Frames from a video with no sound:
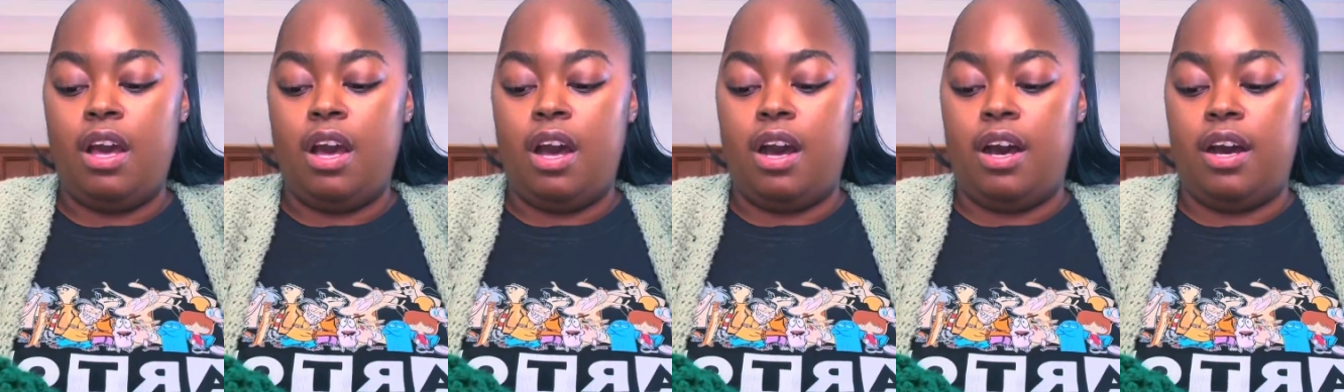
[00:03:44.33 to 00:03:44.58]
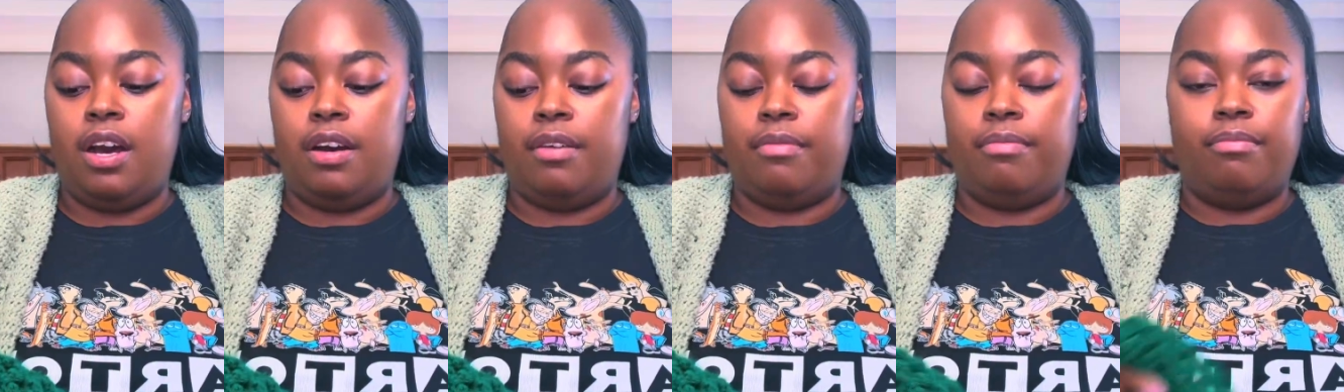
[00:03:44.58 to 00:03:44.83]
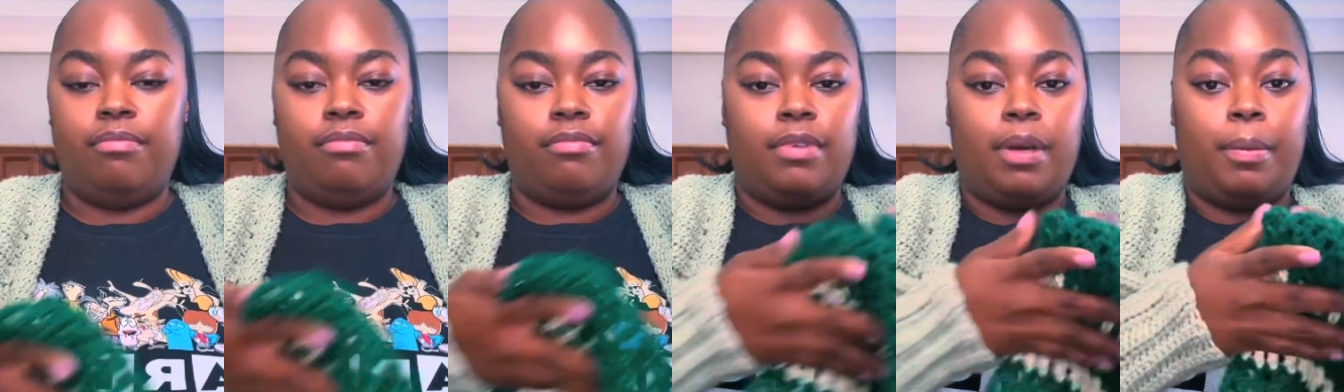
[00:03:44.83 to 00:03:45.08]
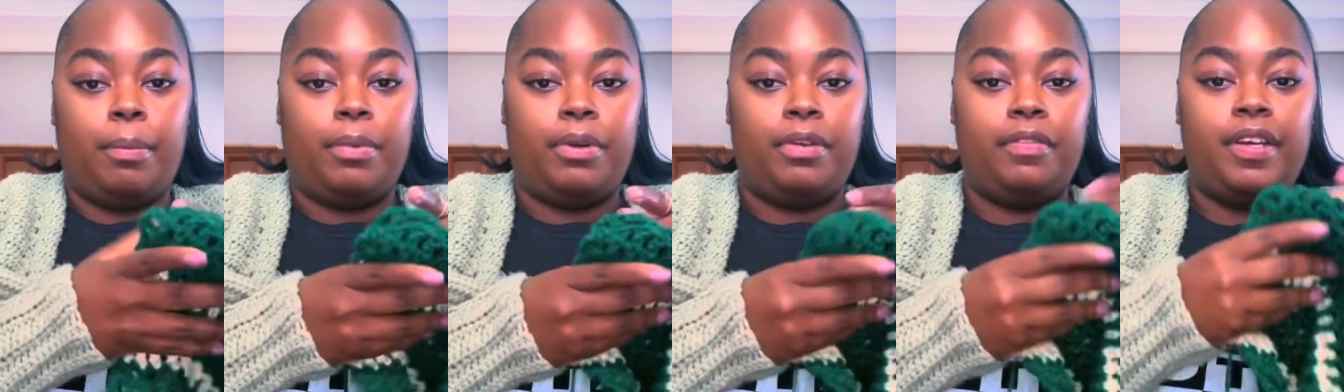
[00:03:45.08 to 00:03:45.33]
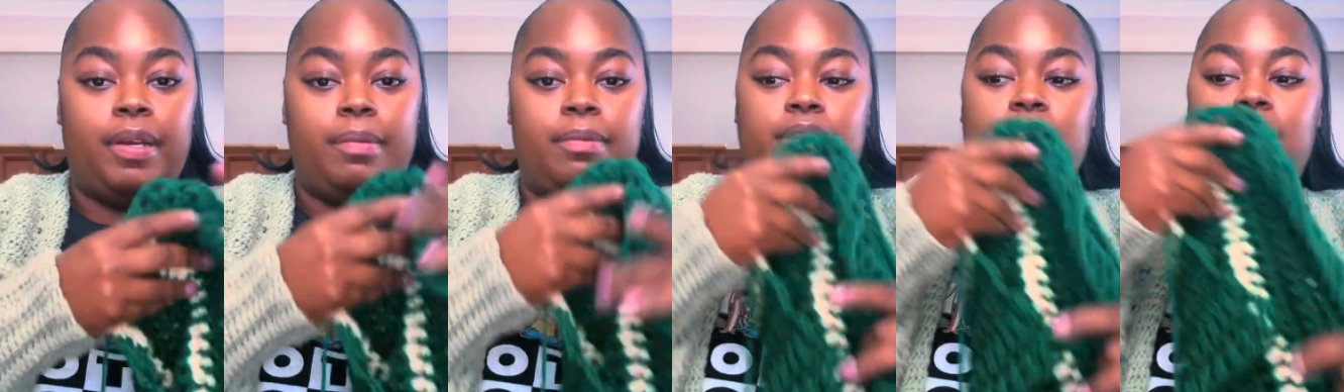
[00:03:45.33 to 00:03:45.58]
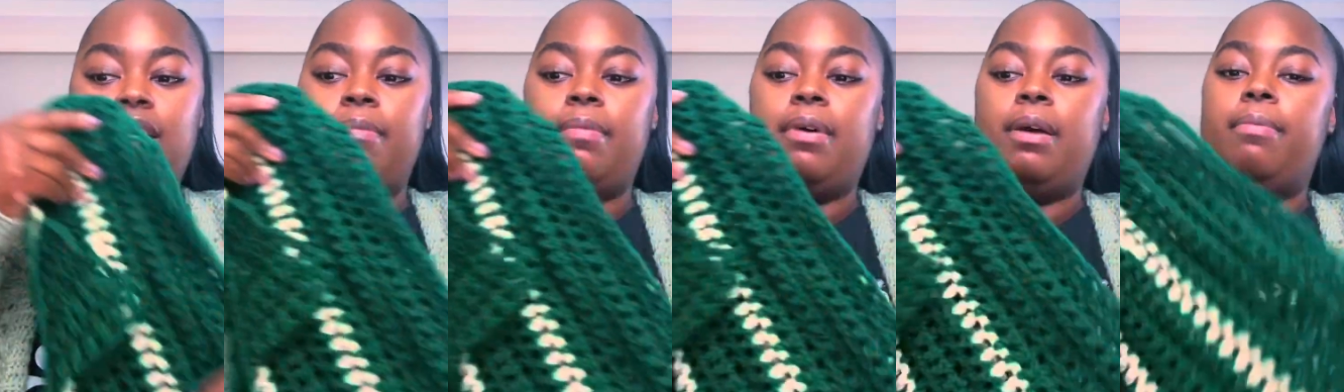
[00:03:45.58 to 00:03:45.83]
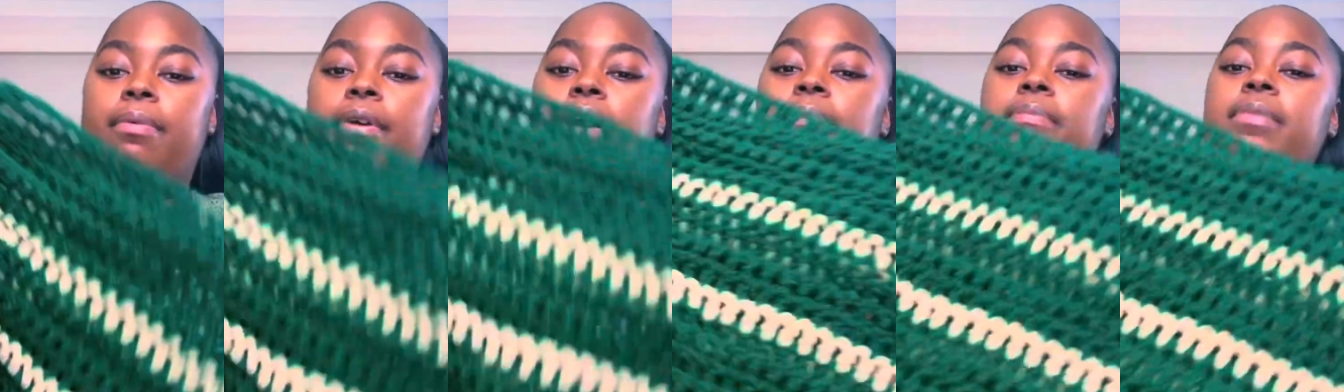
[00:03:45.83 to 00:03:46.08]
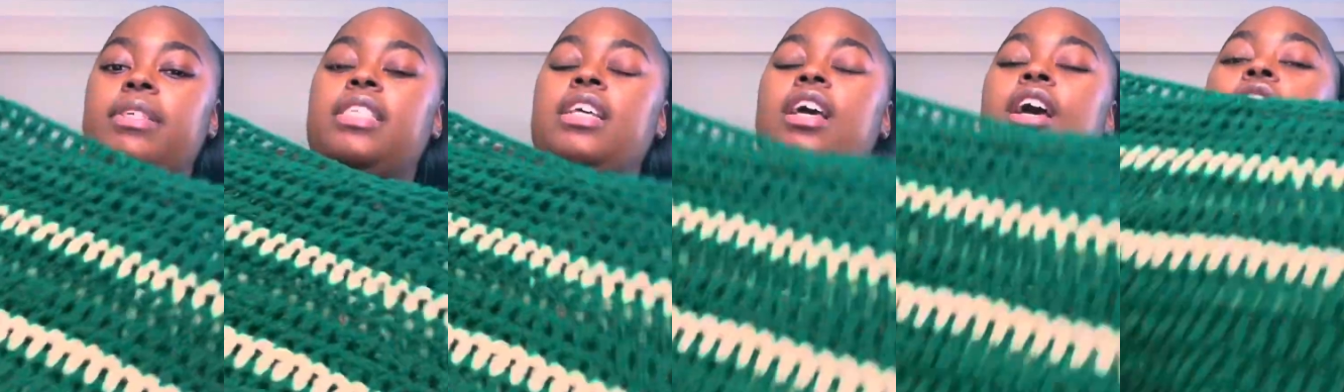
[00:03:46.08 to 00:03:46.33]
I'm gonna wrap this up, I
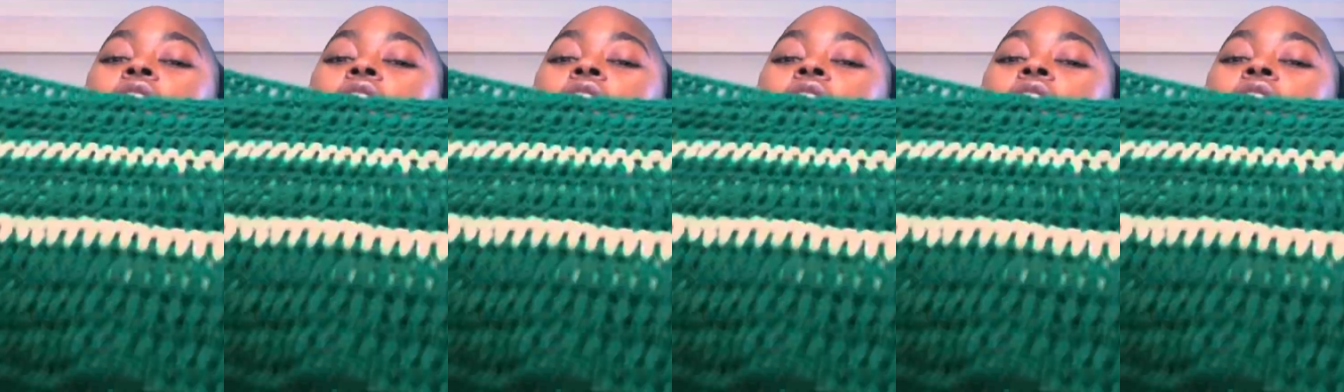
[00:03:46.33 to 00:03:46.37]
promise.